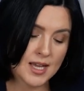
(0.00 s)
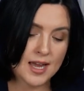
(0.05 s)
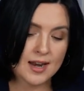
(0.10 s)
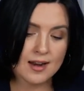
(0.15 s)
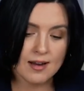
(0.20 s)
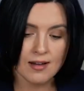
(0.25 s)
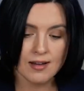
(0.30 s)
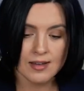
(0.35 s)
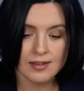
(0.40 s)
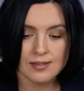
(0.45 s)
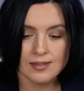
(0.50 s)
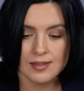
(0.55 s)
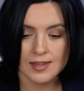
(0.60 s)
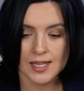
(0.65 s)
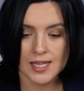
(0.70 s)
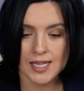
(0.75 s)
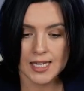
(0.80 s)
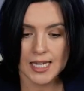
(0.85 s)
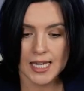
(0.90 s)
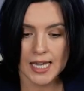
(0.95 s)
And I
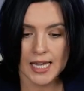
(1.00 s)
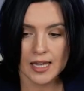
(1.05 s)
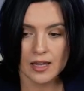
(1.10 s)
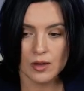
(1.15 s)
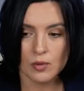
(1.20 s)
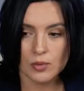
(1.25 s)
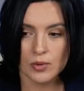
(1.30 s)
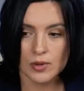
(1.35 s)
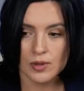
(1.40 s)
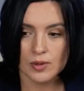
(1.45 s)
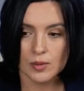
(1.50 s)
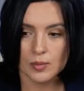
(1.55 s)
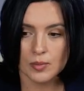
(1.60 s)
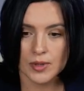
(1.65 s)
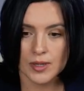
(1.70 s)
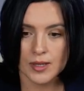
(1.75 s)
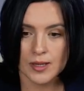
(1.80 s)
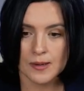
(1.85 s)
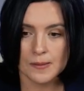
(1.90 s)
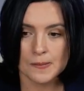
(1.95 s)
think it will
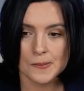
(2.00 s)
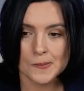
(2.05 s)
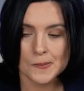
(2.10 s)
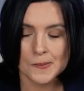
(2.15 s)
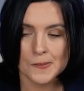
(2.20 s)
be